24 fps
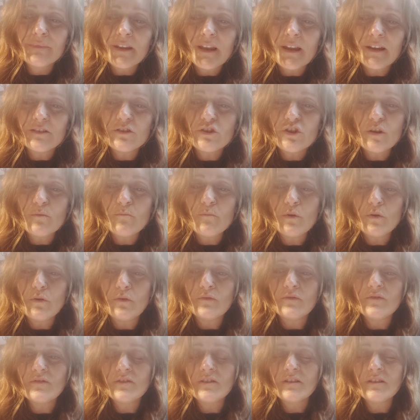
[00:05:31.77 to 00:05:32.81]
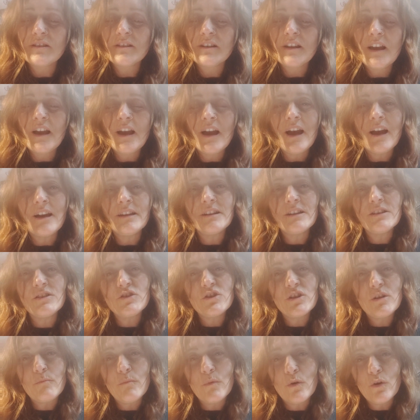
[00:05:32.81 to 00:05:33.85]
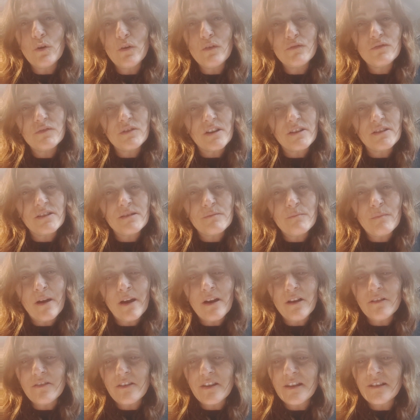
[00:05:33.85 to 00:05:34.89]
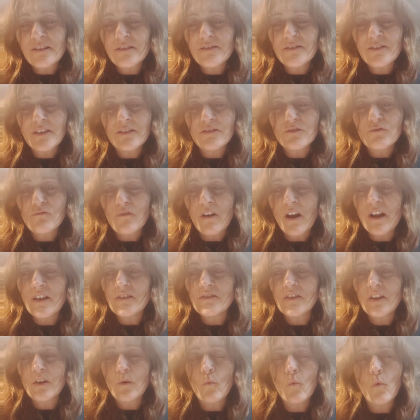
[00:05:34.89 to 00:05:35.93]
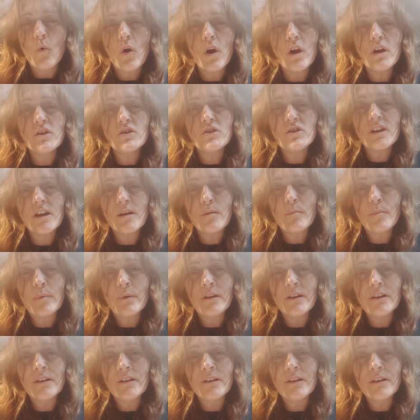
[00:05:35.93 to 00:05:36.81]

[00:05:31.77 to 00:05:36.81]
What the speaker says: And she moves, and as she moves, I smell the incense rising, worship.